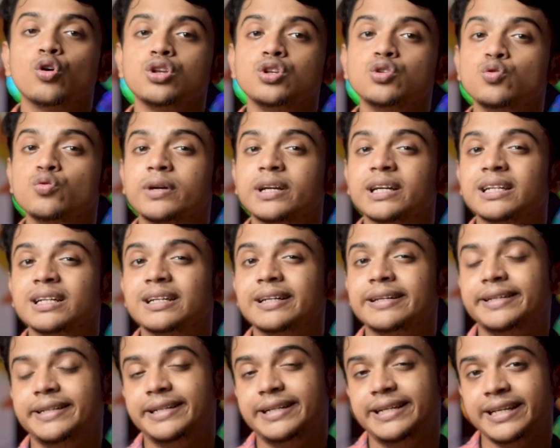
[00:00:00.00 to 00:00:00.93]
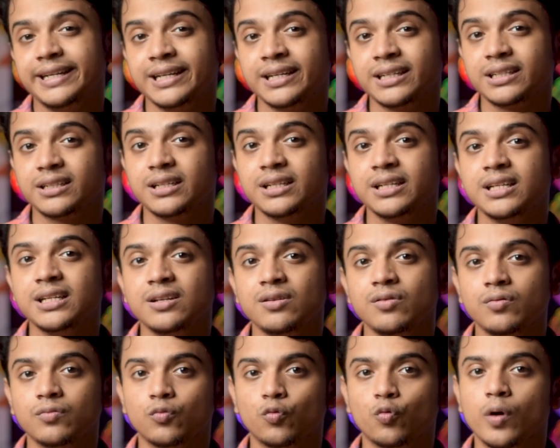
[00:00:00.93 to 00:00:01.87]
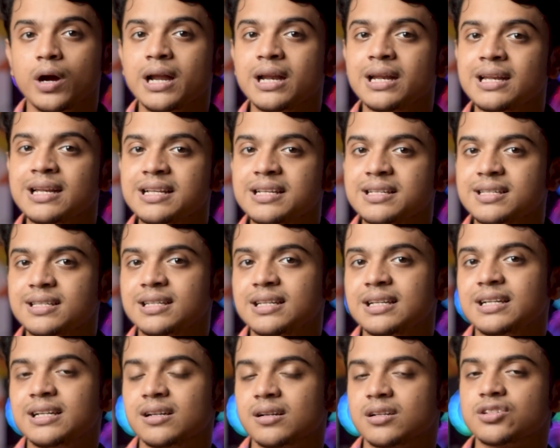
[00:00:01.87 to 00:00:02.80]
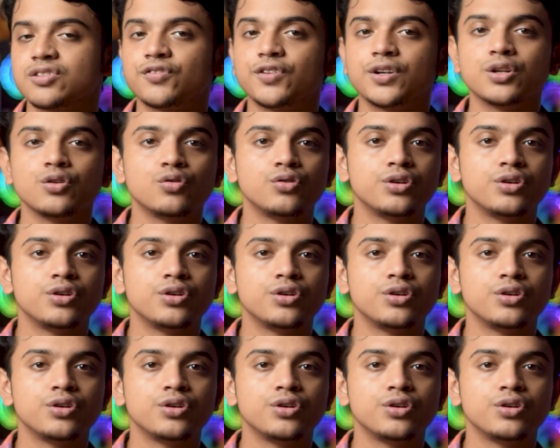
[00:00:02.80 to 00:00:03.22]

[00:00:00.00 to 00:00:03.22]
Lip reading: you can directly wirelessly transfer your